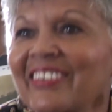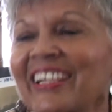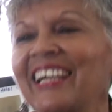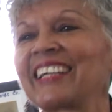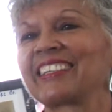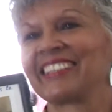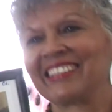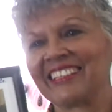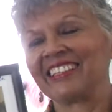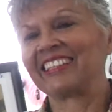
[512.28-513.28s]
Okay.
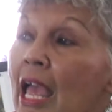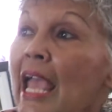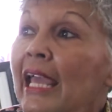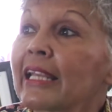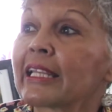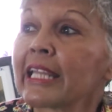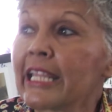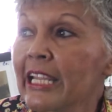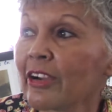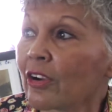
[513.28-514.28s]
And
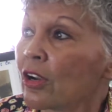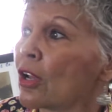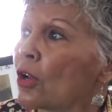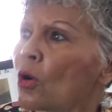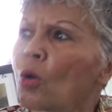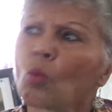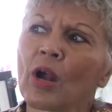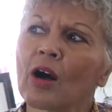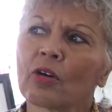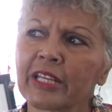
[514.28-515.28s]
here,
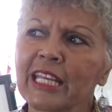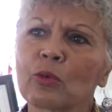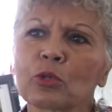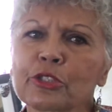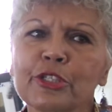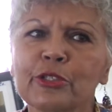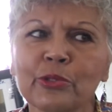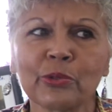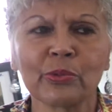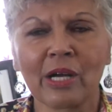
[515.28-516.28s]
well, equal
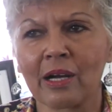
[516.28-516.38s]
to